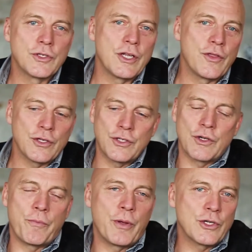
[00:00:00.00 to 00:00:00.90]
see, this
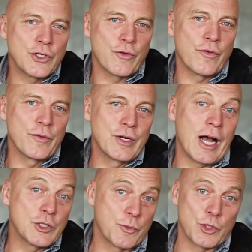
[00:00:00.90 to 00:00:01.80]
is a picture from
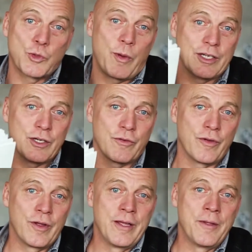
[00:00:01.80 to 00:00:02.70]
God's perspective.
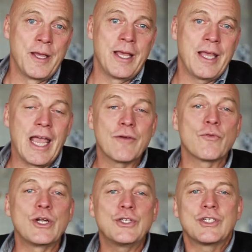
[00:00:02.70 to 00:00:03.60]

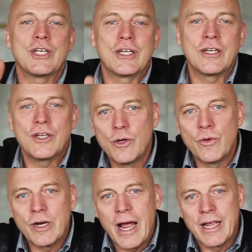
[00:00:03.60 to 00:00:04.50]
Every sin
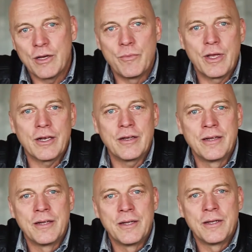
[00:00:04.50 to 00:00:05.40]
you and I commit
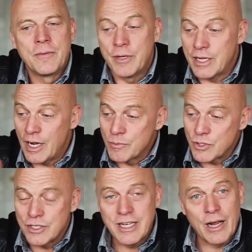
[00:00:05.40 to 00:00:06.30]
becomes
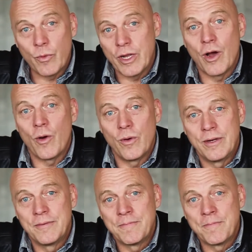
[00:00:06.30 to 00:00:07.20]
a debt we owe.
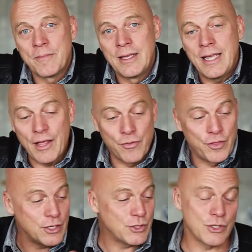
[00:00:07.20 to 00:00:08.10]
And
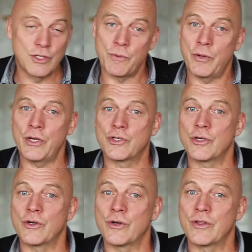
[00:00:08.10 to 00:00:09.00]
this is the
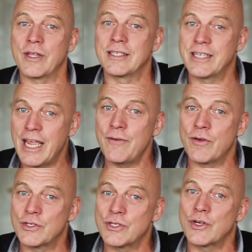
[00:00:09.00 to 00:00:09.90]
picture that
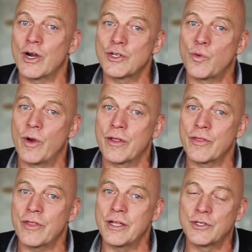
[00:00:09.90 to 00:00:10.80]
David starts
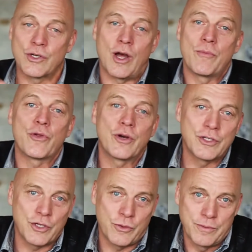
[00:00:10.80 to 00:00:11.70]
with in Psalm
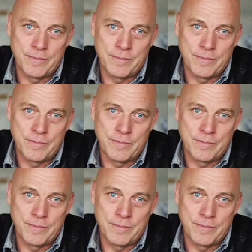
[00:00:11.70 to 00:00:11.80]
32.